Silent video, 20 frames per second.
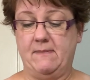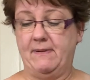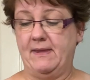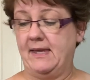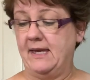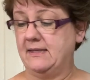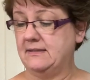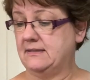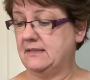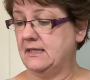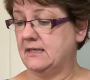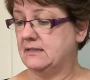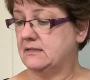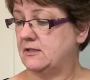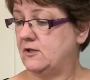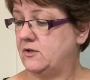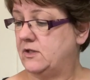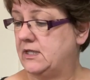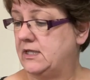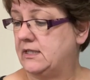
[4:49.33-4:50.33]
plastic
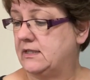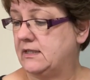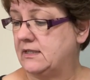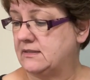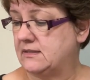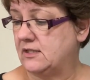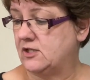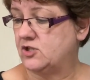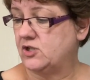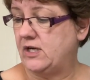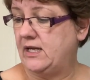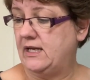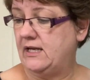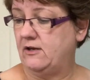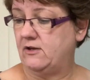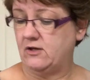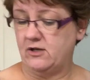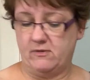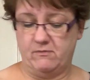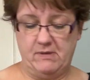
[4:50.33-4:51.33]
so that it doesn't dry
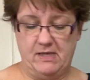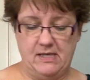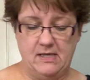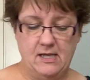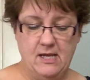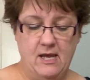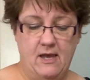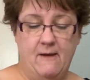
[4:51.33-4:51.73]
out on me,